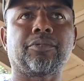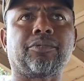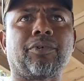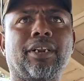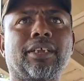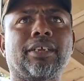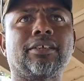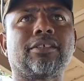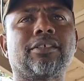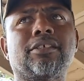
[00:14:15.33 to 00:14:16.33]
really
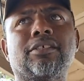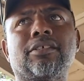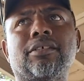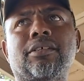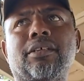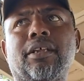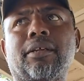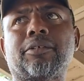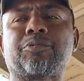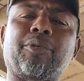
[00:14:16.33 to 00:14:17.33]
it's just
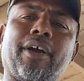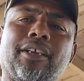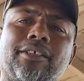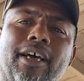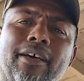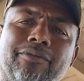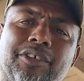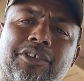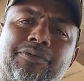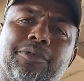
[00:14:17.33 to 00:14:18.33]
springtime
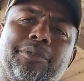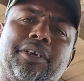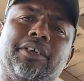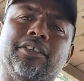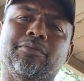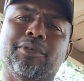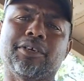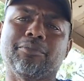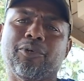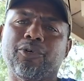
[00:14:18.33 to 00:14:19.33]
fishing for me has
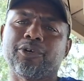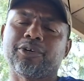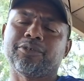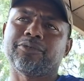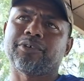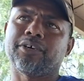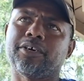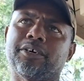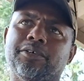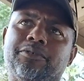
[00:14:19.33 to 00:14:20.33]
been more of
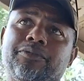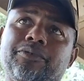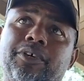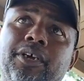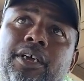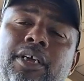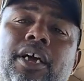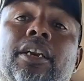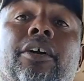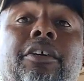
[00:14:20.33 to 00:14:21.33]

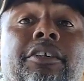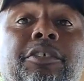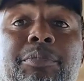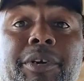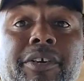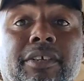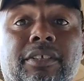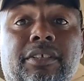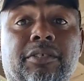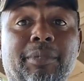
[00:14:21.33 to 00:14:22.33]
a learning
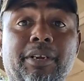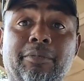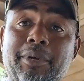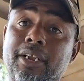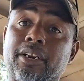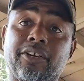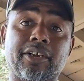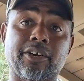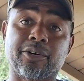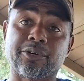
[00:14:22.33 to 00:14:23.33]
experience. It's been a big
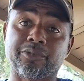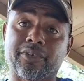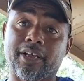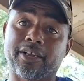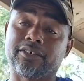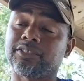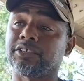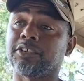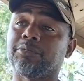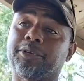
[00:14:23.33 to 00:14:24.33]
learning curve. I ain't gonna
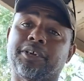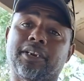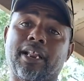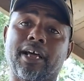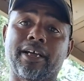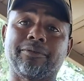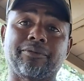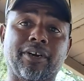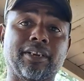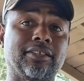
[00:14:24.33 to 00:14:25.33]
sit up here and lie in
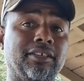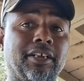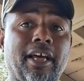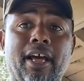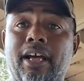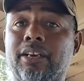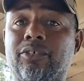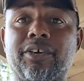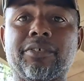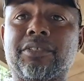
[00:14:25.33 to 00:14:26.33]
front and say I
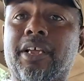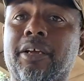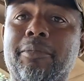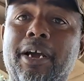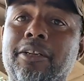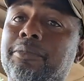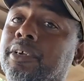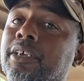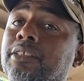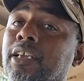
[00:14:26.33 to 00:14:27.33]
know everything about it,
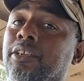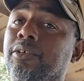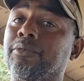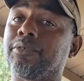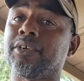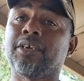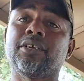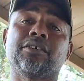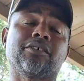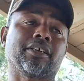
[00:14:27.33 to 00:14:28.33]
because I don't.
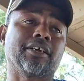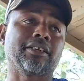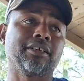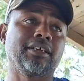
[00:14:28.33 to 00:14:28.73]
Okay,